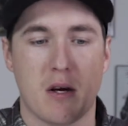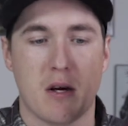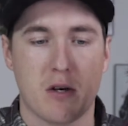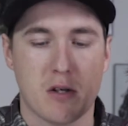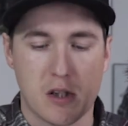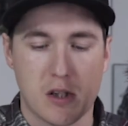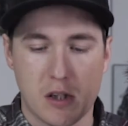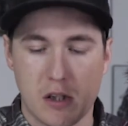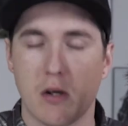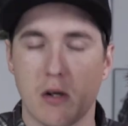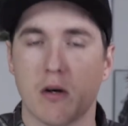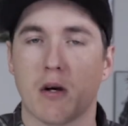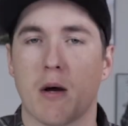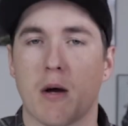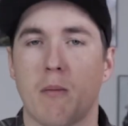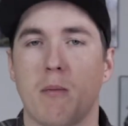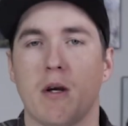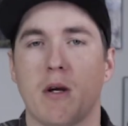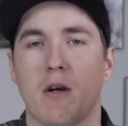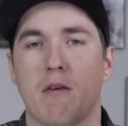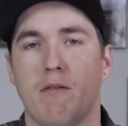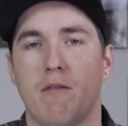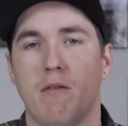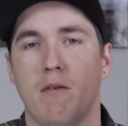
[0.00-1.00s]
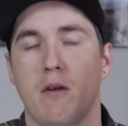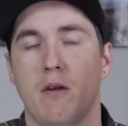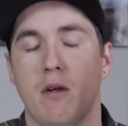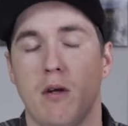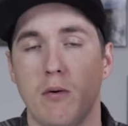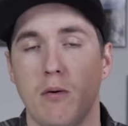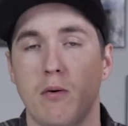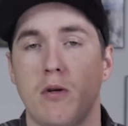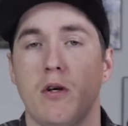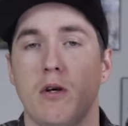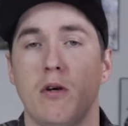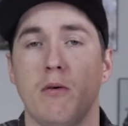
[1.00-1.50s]
that are still coming to
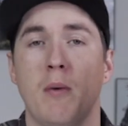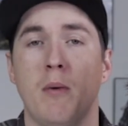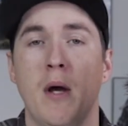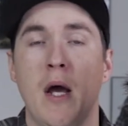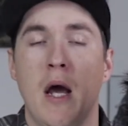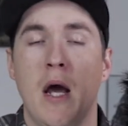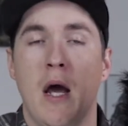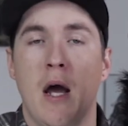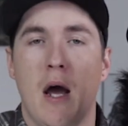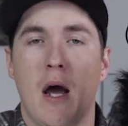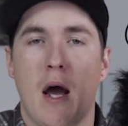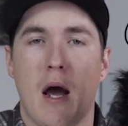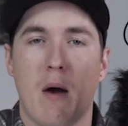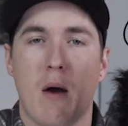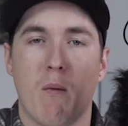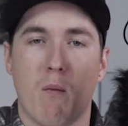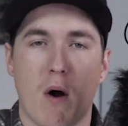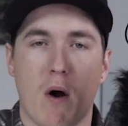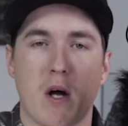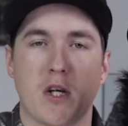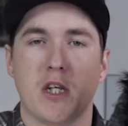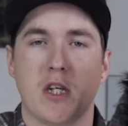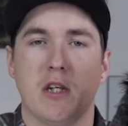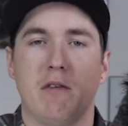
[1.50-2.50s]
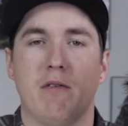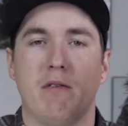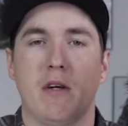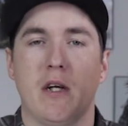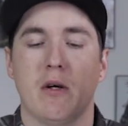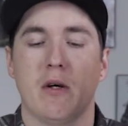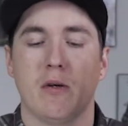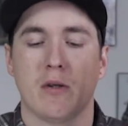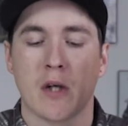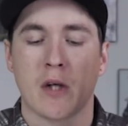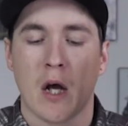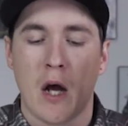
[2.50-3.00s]
YouTube and watching
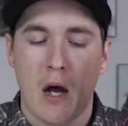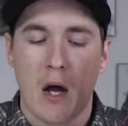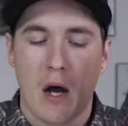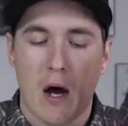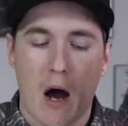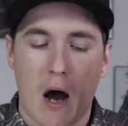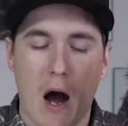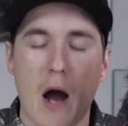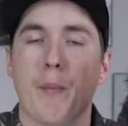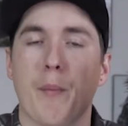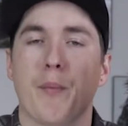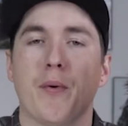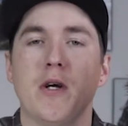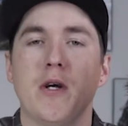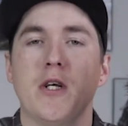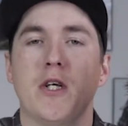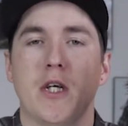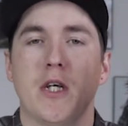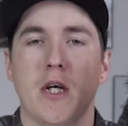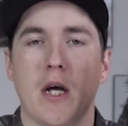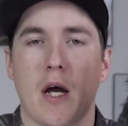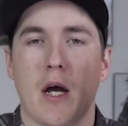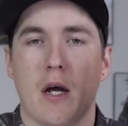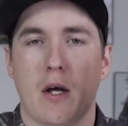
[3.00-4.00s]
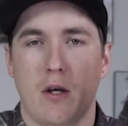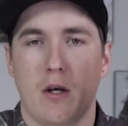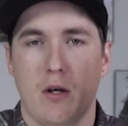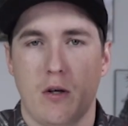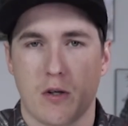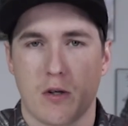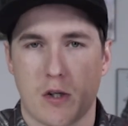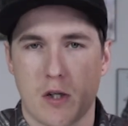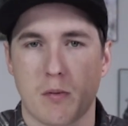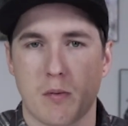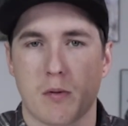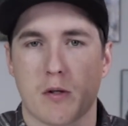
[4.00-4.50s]
videos. I appreciate
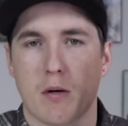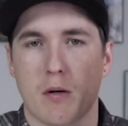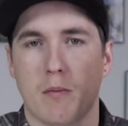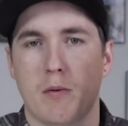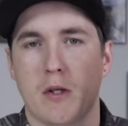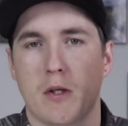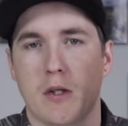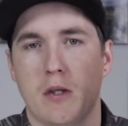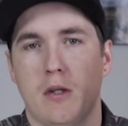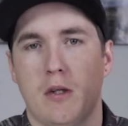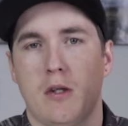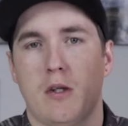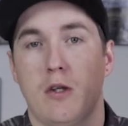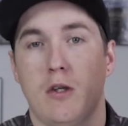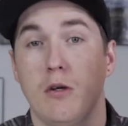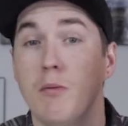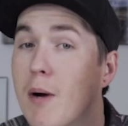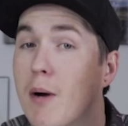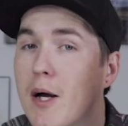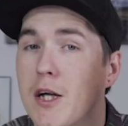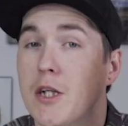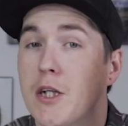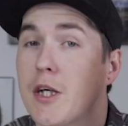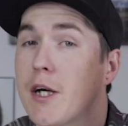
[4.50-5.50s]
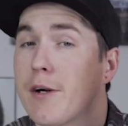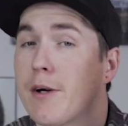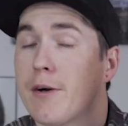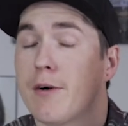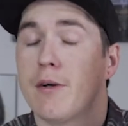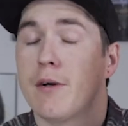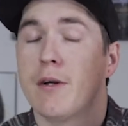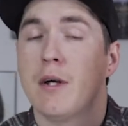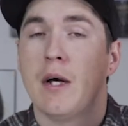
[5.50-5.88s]
your subscriptions to my channel.